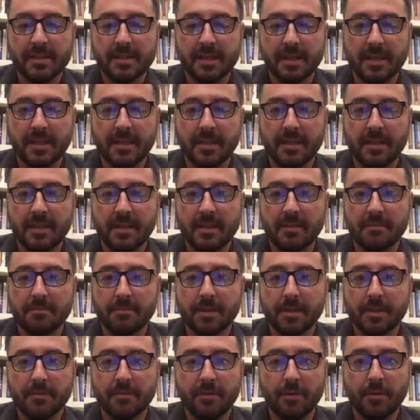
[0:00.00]
and
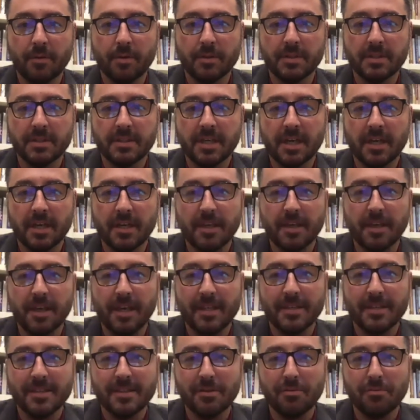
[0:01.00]
look forward to talking
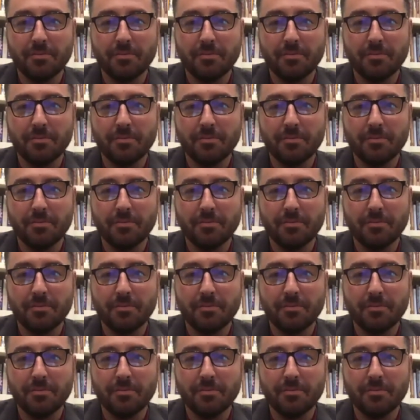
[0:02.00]
again soon.